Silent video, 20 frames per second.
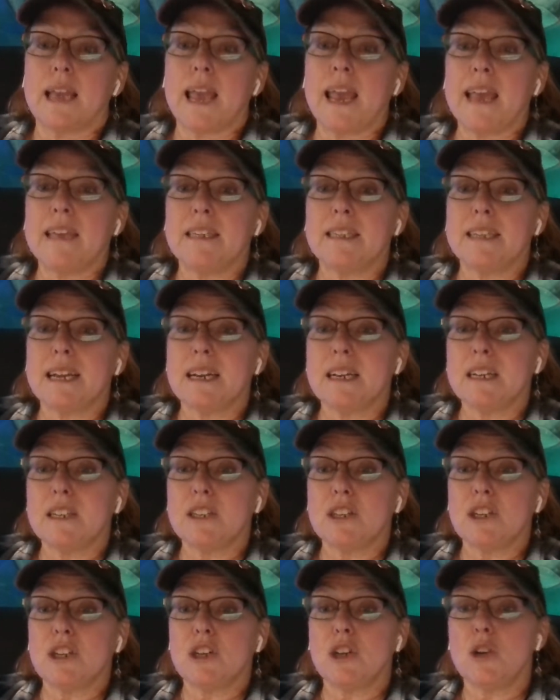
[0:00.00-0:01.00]
Kate said it
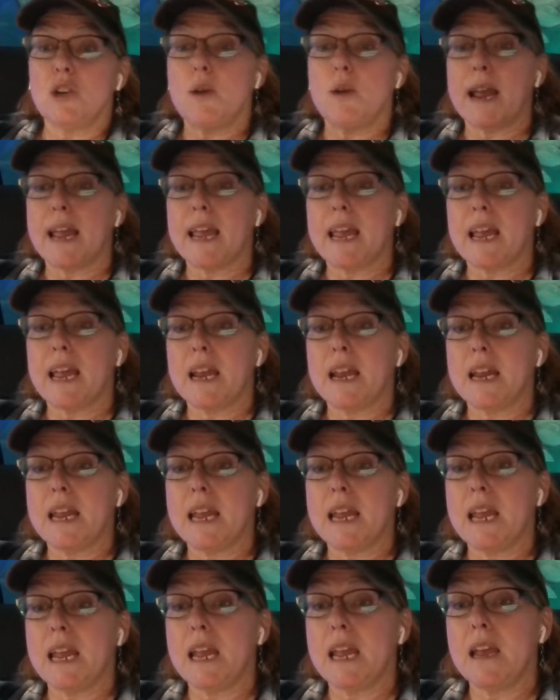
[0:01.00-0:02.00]
too,
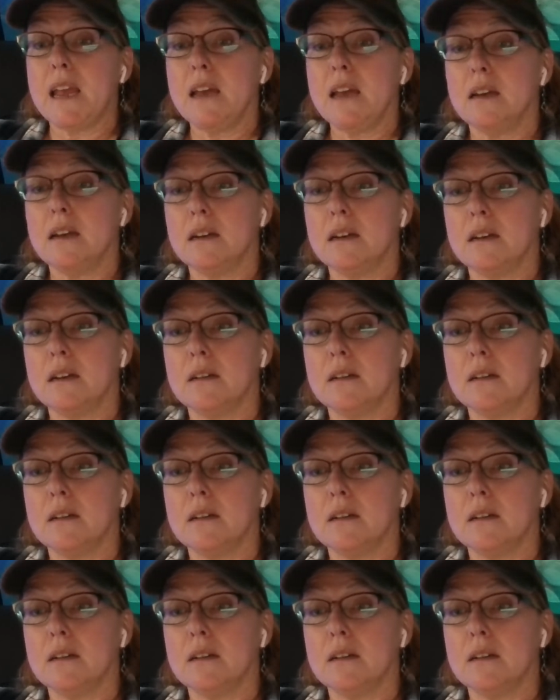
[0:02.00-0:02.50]
Annie.